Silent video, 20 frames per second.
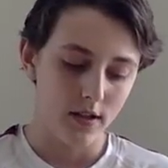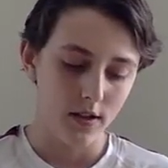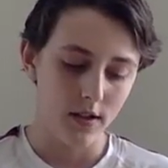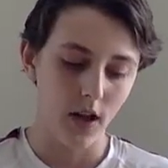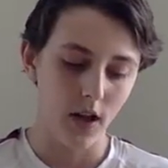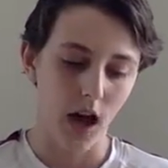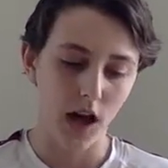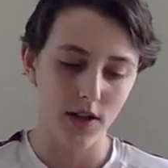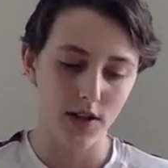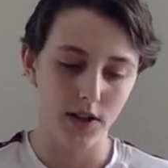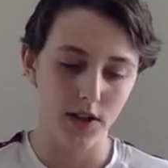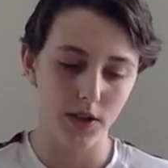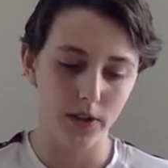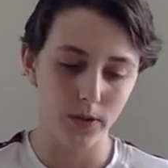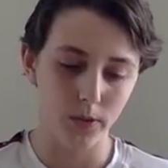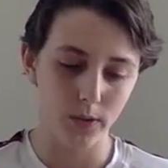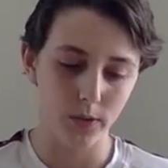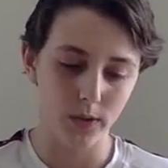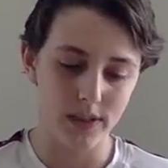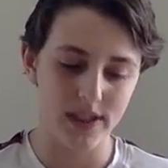not
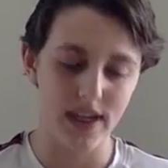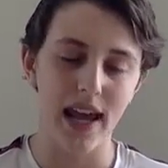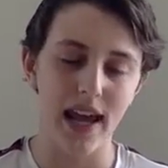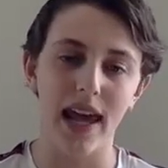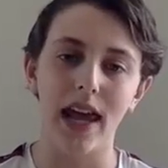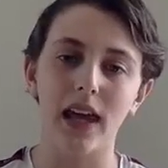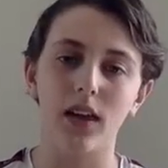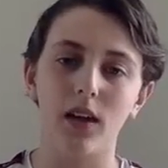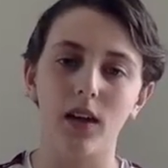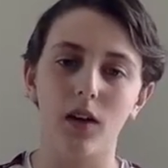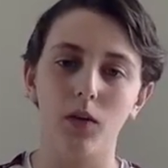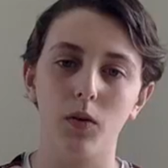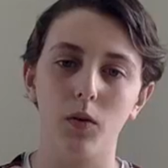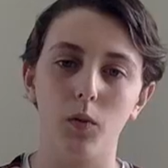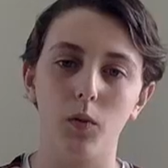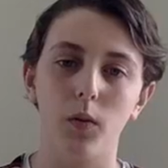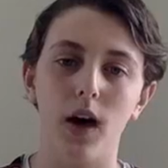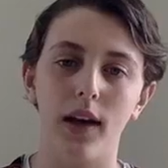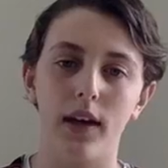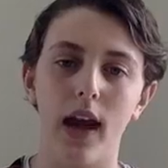to take
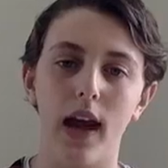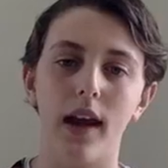what